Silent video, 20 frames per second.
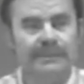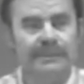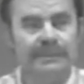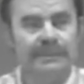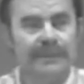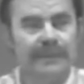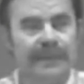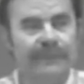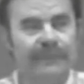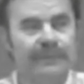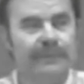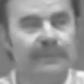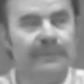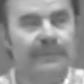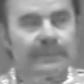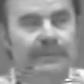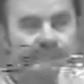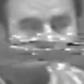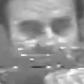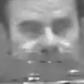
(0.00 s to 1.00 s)
this
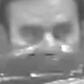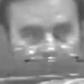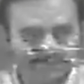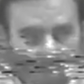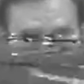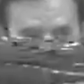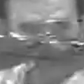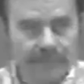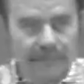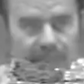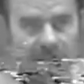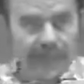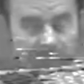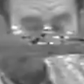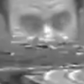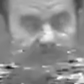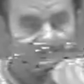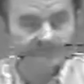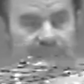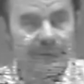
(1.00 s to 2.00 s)
afternoon or, and
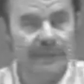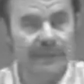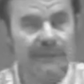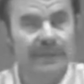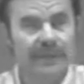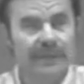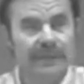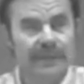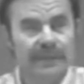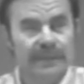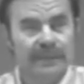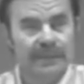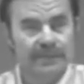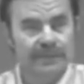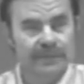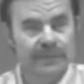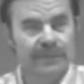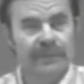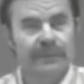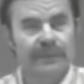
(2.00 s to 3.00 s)
this evening
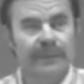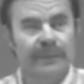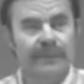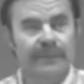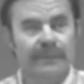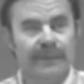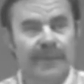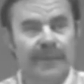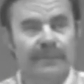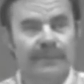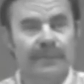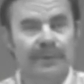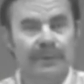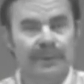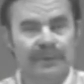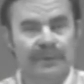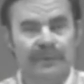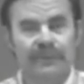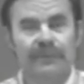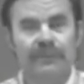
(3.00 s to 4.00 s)
during the regular lab
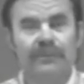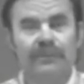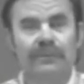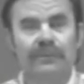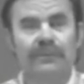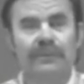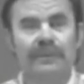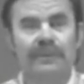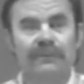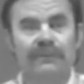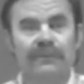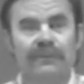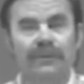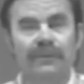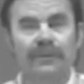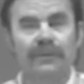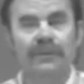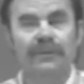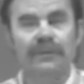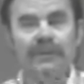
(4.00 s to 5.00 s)
period at 2, 3, and
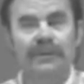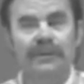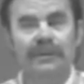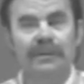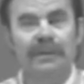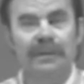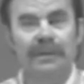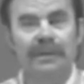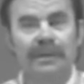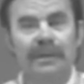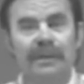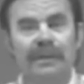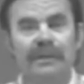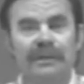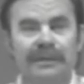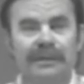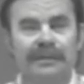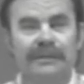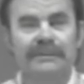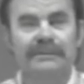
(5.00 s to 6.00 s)
4 o'clock
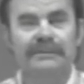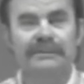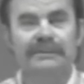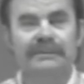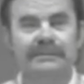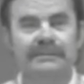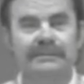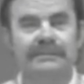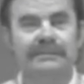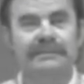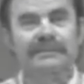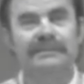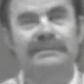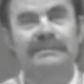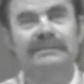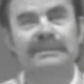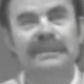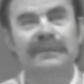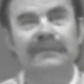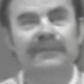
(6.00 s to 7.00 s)
and at
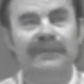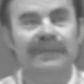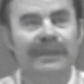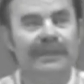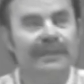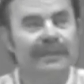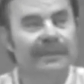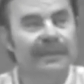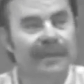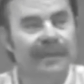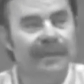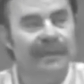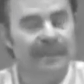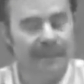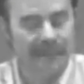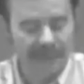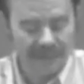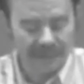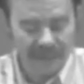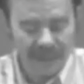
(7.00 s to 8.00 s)
7, 8, and 9
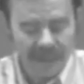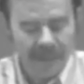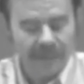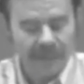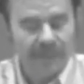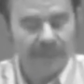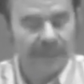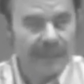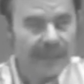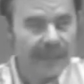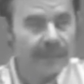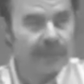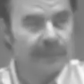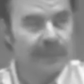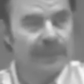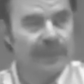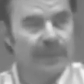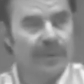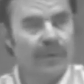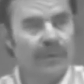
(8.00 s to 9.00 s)
o'clock. The lab will
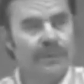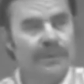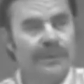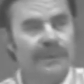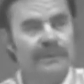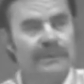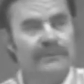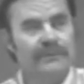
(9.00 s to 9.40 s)
be open.